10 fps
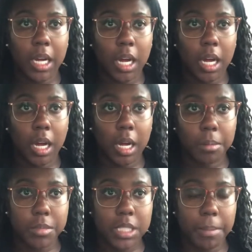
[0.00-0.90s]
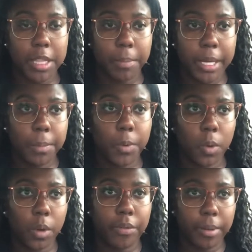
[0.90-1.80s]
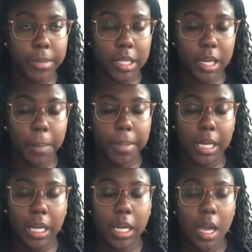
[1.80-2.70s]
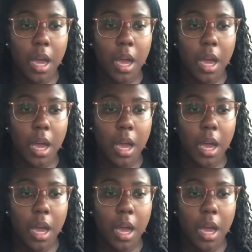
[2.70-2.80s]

Um, some other people from the company,